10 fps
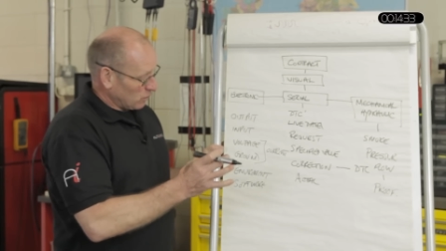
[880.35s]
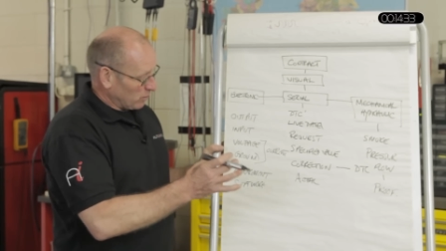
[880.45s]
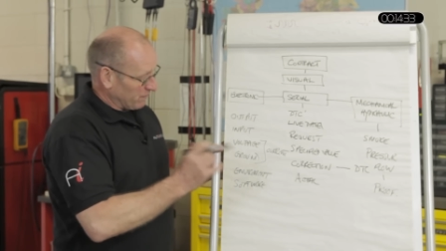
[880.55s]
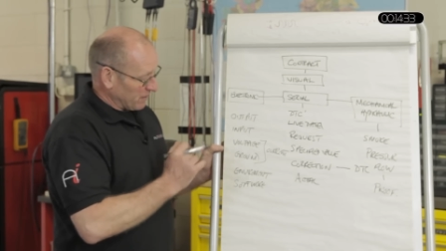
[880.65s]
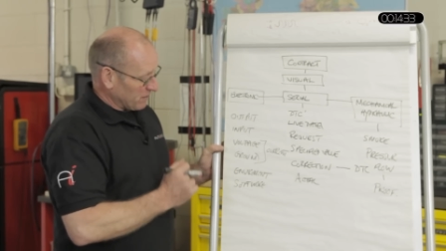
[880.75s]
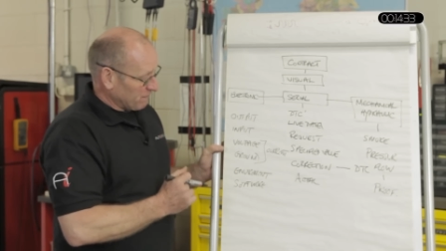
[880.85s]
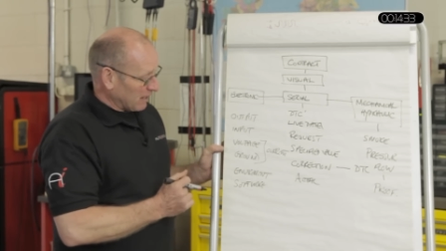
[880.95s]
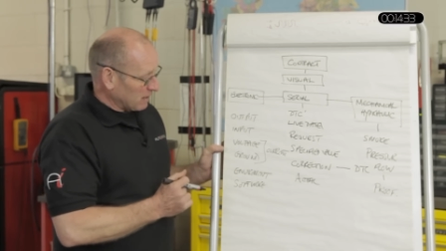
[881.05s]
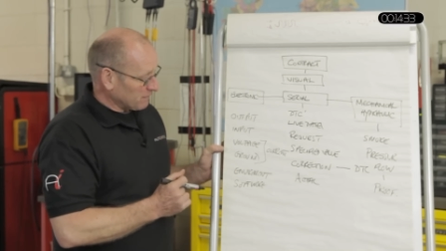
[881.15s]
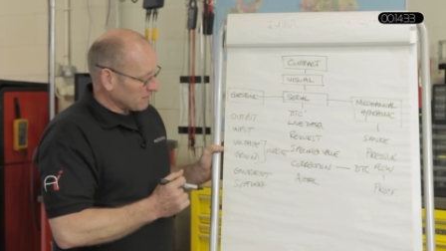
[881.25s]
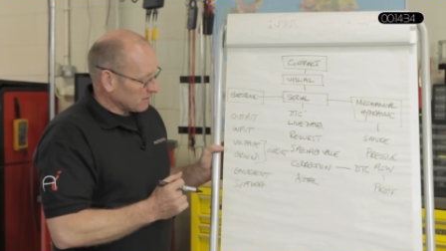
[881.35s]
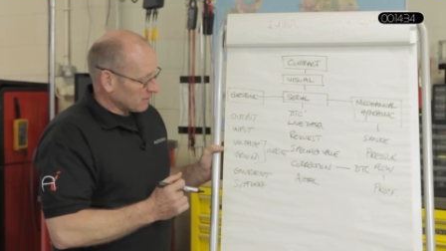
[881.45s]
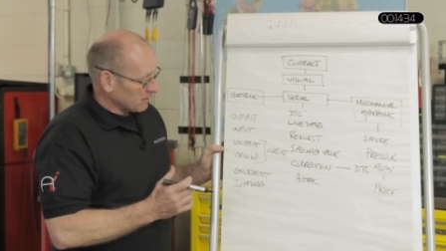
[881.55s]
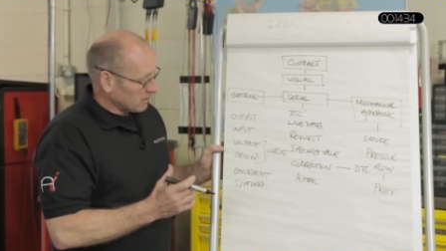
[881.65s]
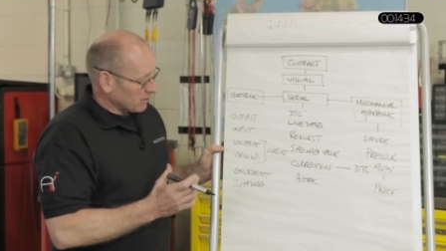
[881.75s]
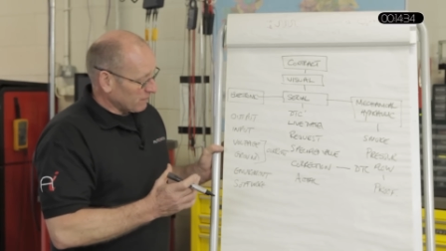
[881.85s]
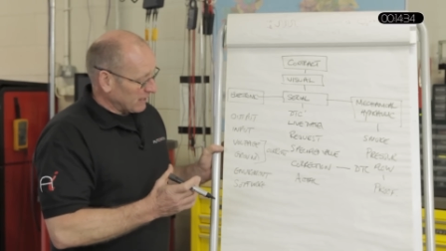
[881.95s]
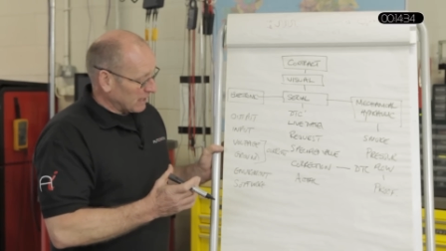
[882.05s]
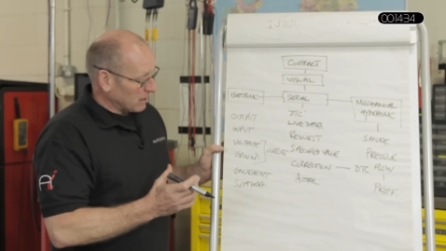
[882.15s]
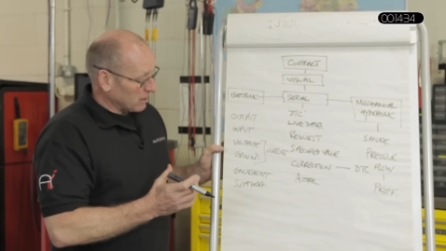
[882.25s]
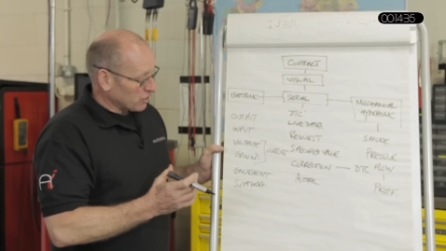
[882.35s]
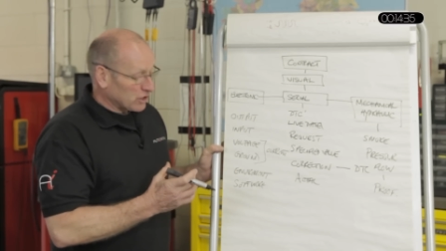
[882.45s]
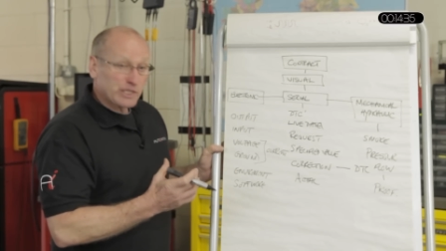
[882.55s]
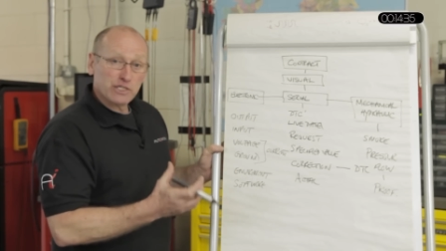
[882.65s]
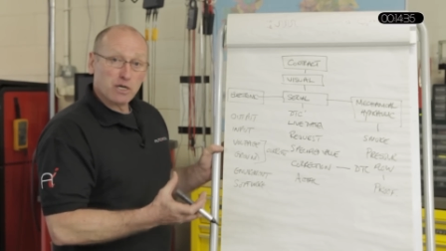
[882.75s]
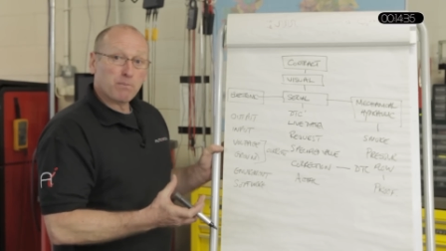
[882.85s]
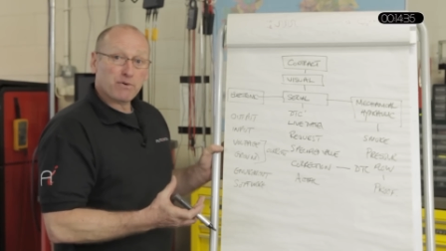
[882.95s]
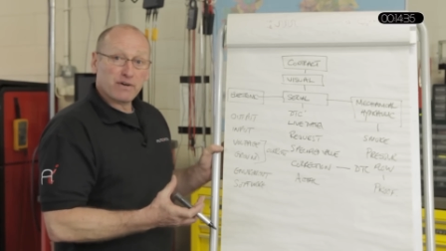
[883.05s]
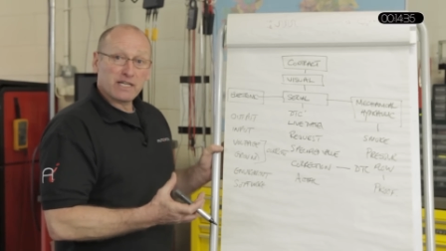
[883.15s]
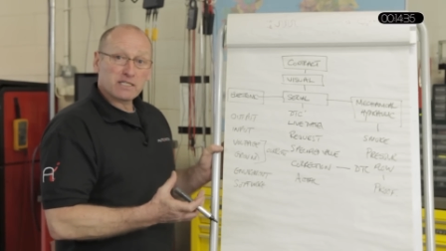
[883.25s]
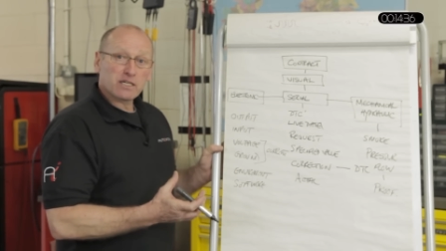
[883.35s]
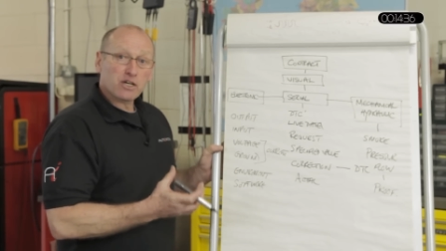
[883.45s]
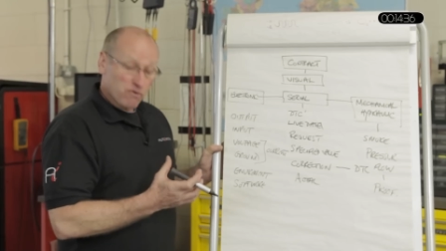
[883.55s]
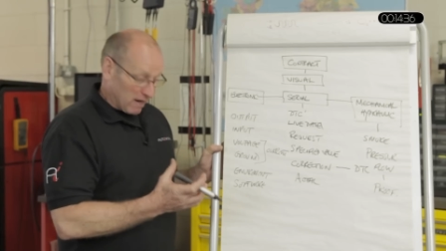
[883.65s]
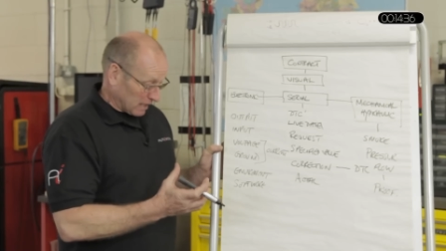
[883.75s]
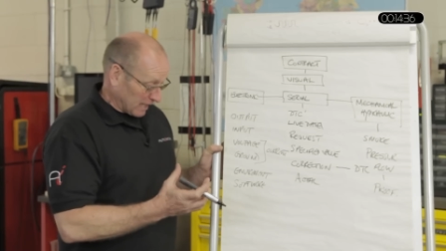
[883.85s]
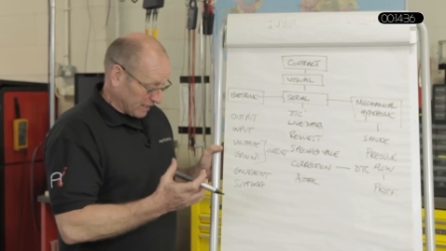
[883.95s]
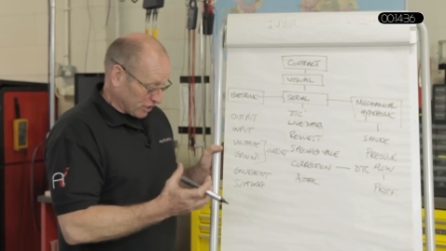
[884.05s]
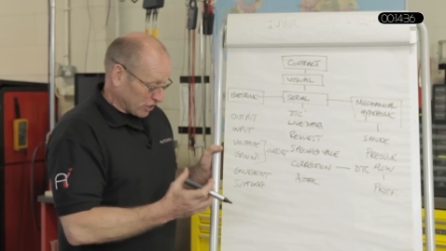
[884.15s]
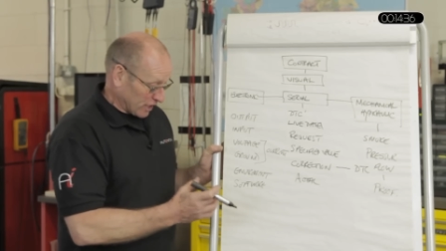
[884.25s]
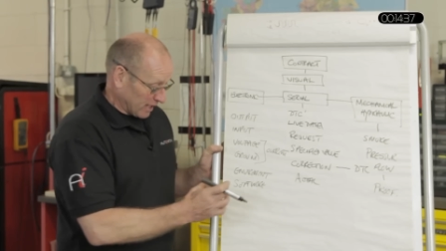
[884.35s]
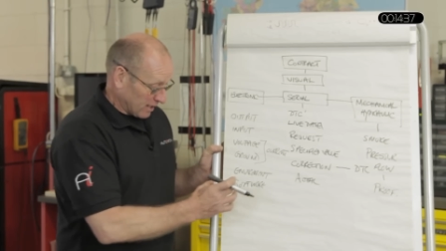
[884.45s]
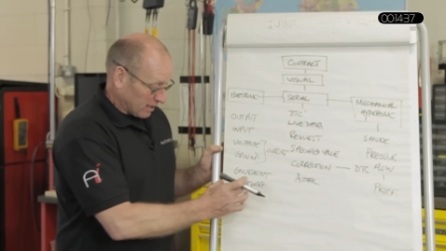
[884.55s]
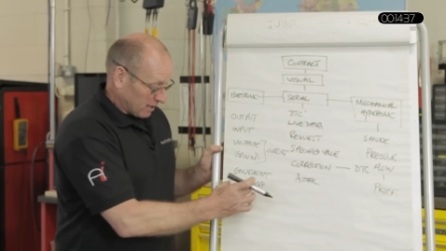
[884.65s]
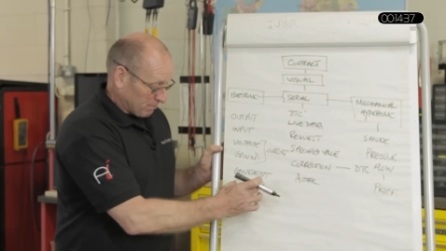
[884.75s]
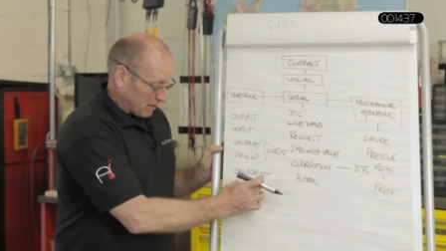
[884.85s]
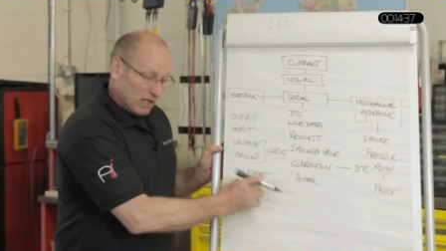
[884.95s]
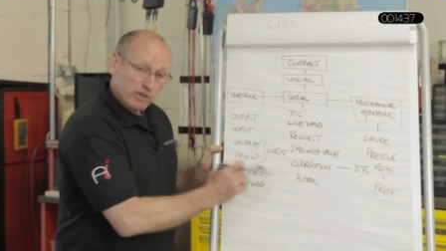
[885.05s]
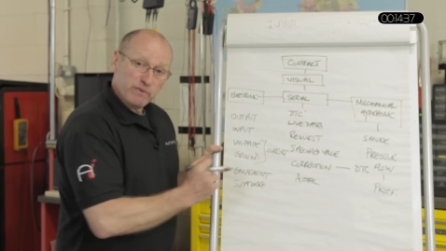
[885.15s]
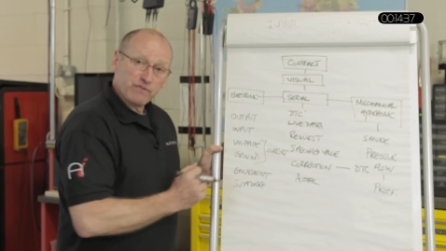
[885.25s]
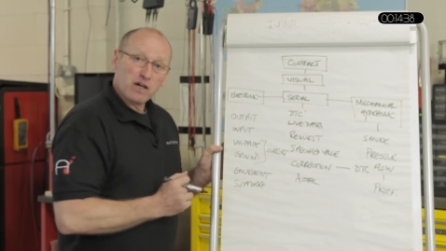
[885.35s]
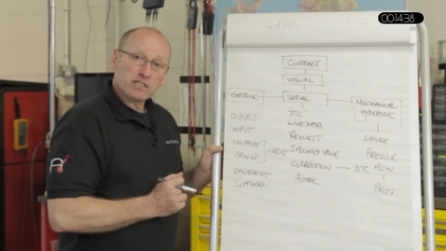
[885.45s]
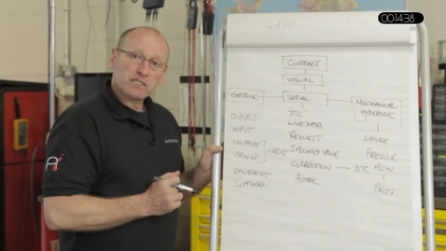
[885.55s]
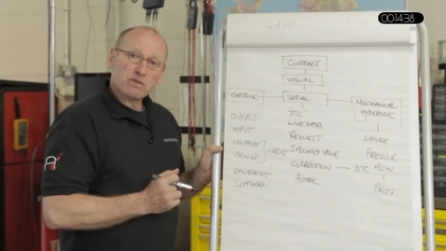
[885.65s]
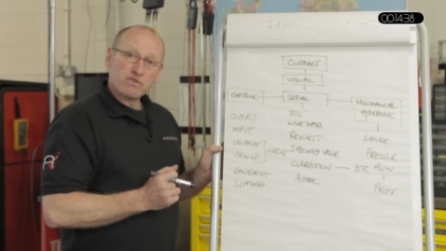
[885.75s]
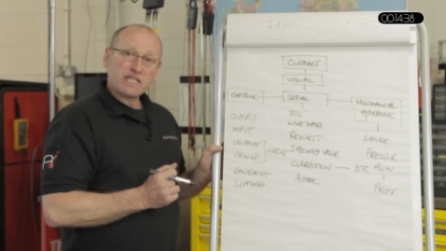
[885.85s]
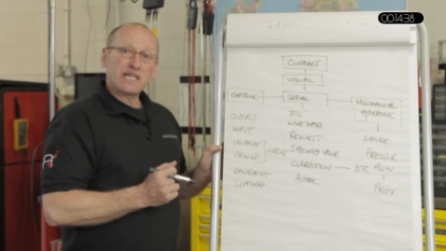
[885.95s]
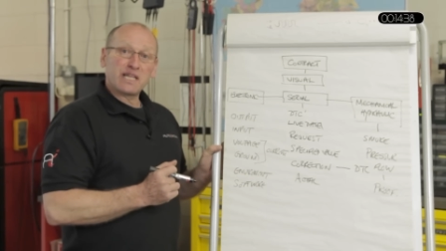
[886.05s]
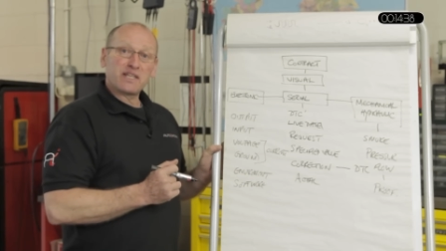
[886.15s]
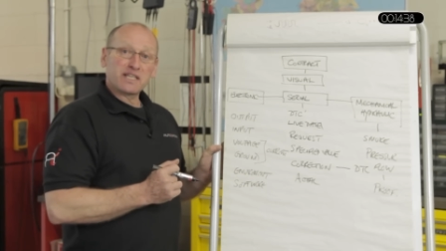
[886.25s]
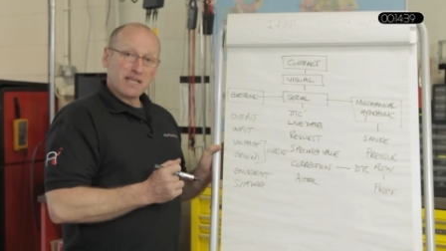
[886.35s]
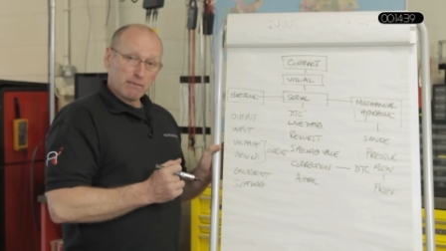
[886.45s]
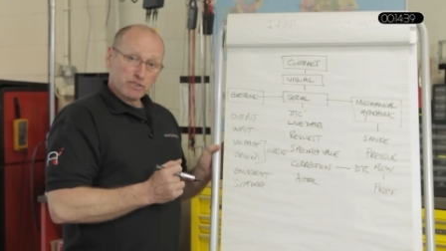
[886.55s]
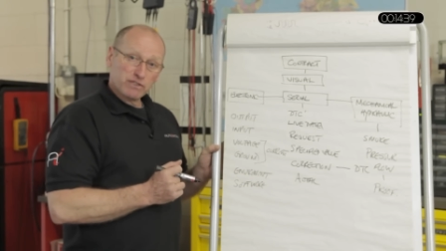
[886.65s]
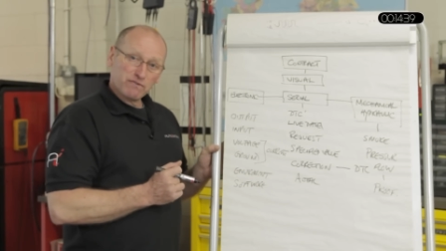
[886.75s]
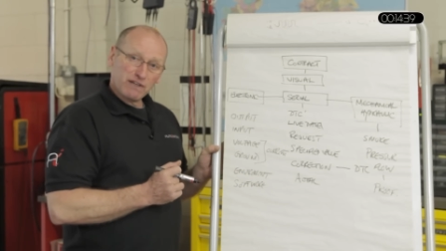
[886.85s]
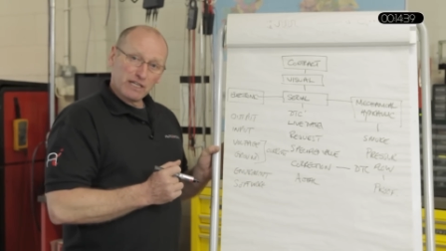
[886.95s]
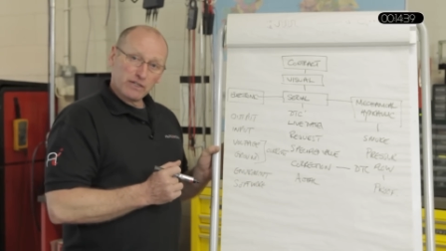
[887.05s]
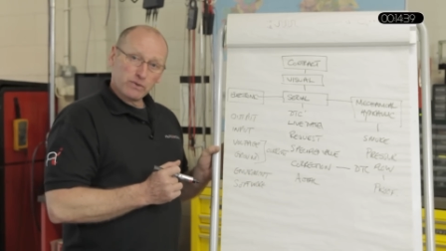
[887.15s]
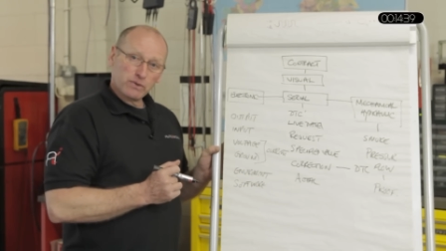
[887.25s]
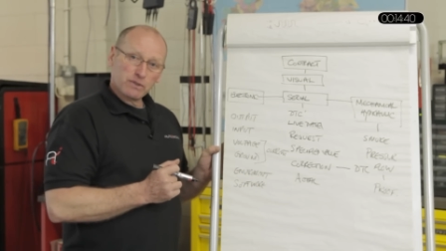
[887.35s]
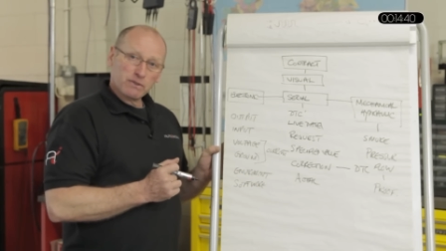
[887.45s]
We fit the valve, the vehicle doesn't operate correctly initially because we've not reset the adaption value